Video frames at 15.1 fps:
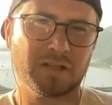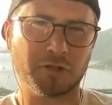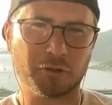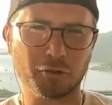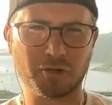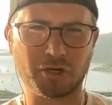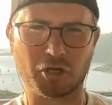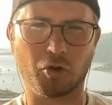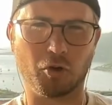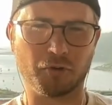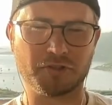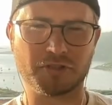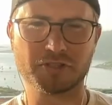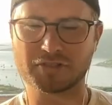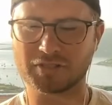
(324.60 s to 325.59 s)
A little bit of
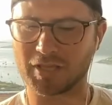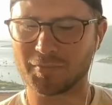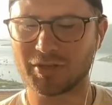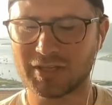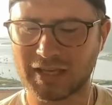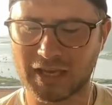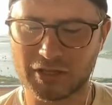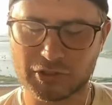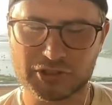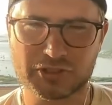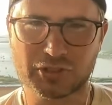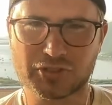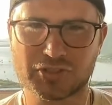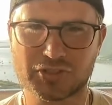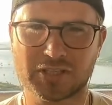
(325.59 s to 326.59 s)
cultists. I mean, yeah, you
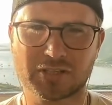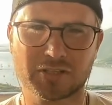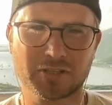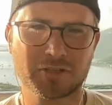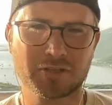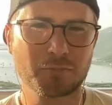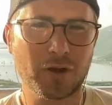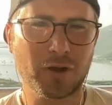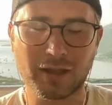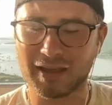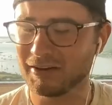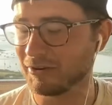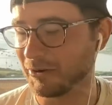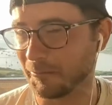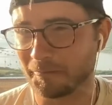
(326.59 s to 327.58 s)
still see. You
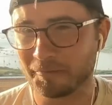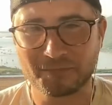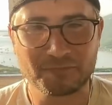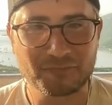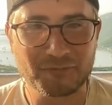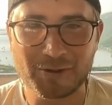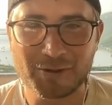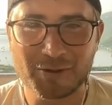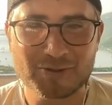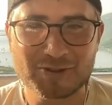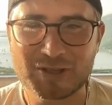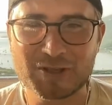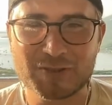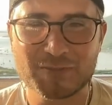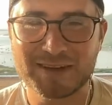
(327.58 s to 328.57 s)
probably. I don't know. You don't
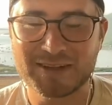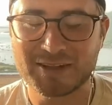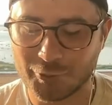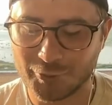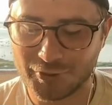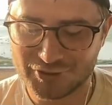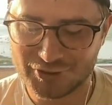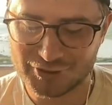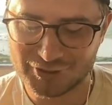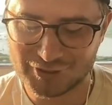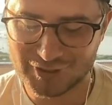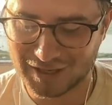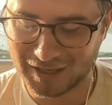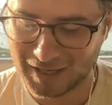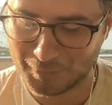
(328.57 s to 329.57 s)
see as many
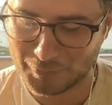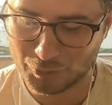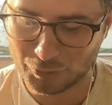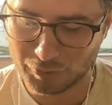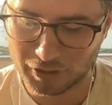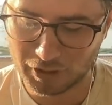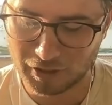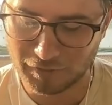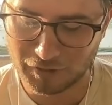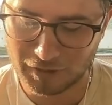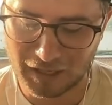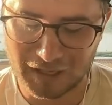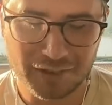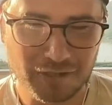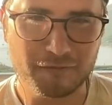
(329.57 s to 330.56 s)
Inquizzes, and I absolutely love
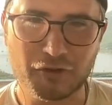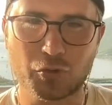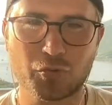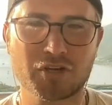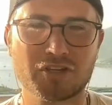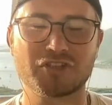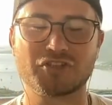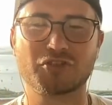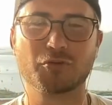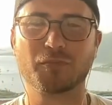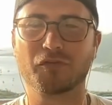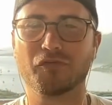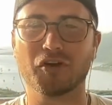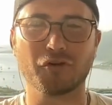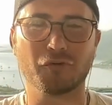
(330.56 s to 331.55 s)
it. I love Inquiz. It's
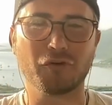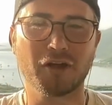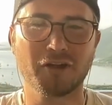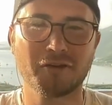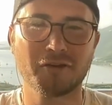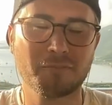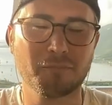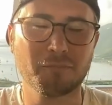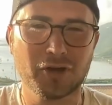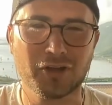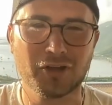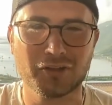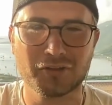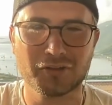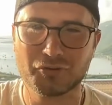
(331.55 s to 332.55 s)
super fun to run,
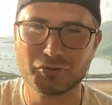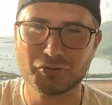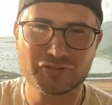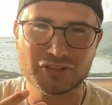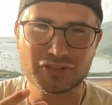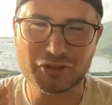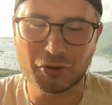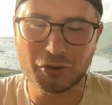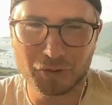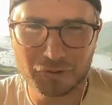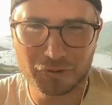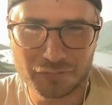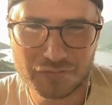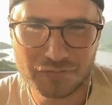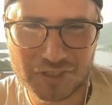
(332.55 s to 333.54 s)
but you've seen
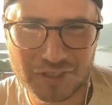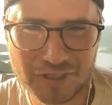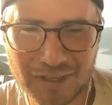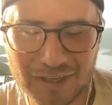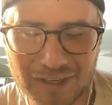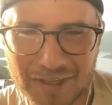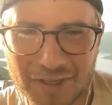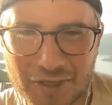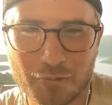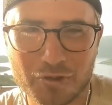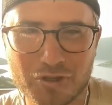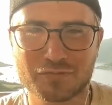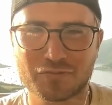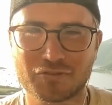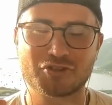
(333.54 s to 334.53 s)
cult. You've seen uh,
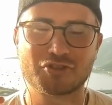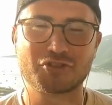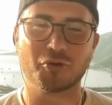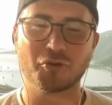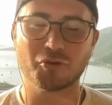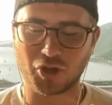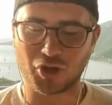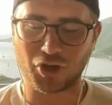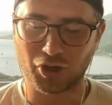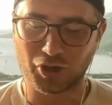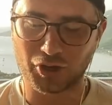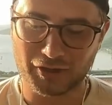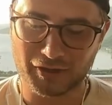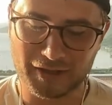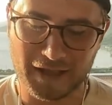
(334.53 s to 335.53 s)
Inquiz for so
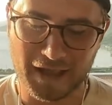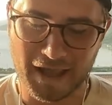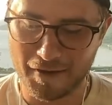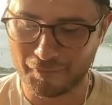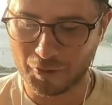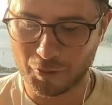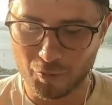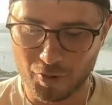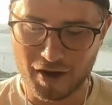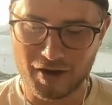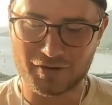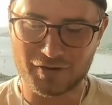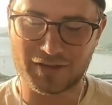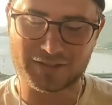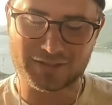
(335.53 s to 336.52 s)
long
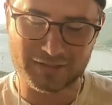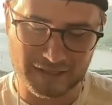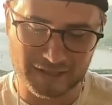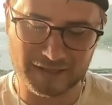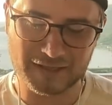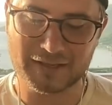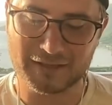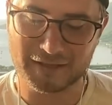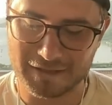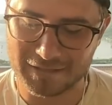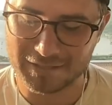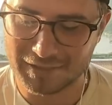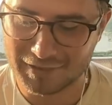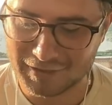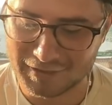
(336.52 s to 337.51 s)
everywhere that it's like,
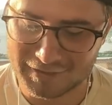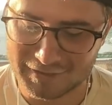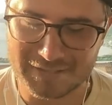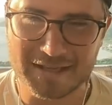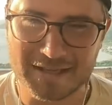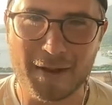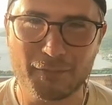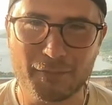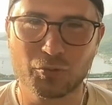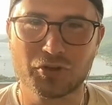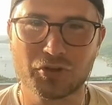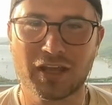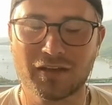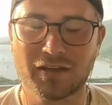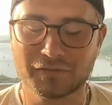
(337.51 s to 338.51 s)
it, it's happy
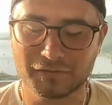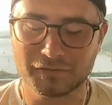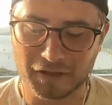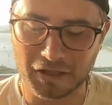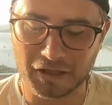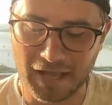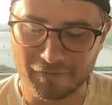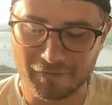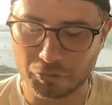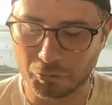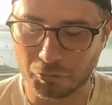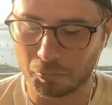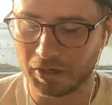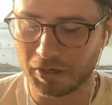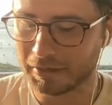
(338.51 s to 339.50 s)
when you have have a
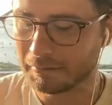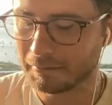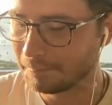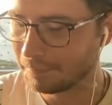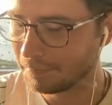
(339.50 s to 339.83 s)
little break.